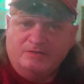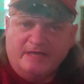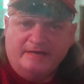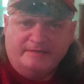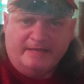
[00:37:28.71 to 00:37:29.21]

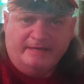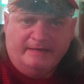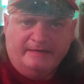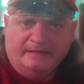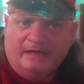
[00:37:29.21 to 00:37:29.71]

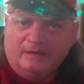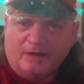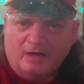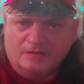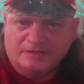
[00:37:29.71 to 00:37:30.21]
annotated, and color
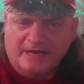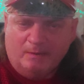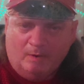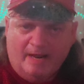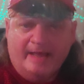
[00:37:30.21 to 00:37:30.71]
codes in
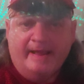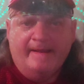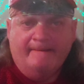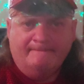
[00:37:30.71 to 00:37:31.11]
that way,